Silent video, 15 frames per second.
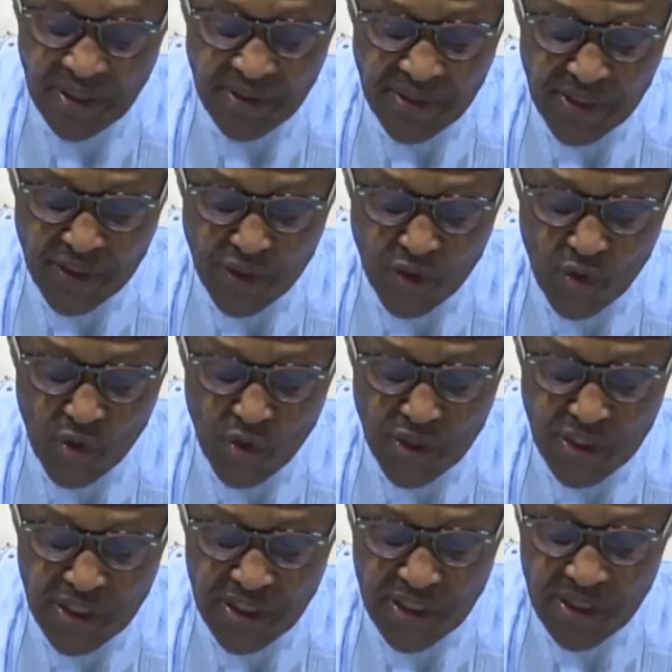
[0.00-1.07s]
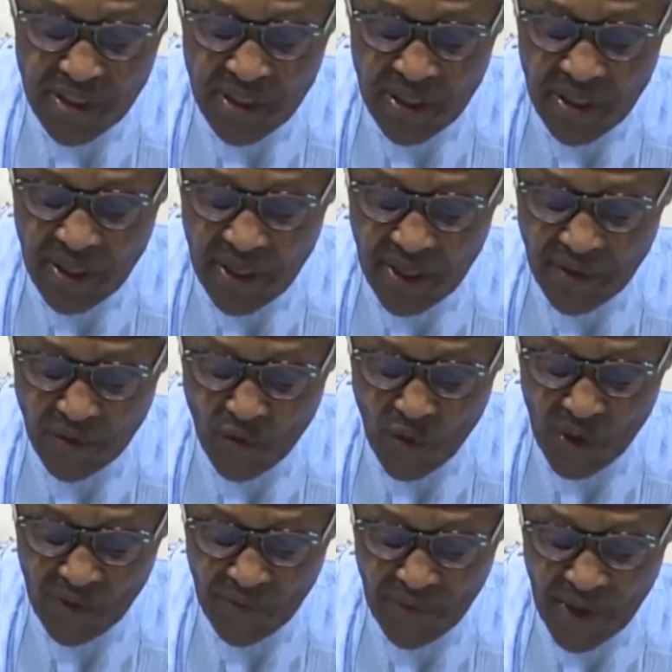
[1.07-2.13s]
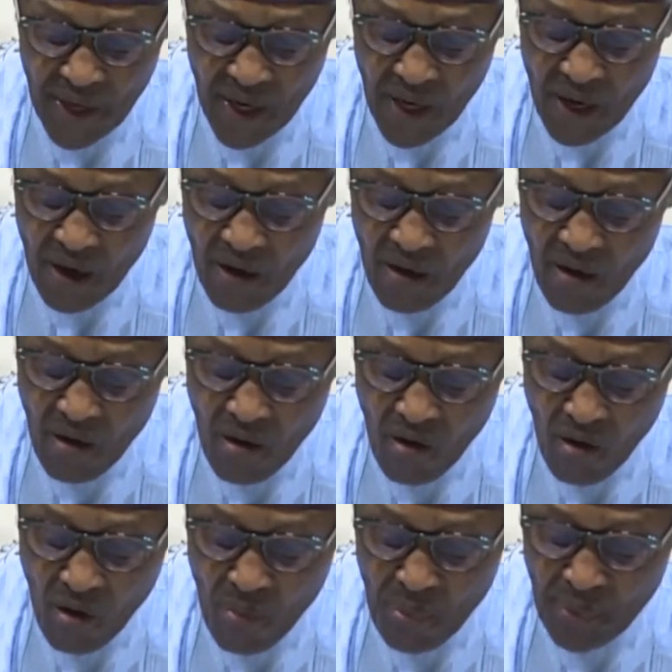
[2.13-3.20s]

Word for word: the security and welfare of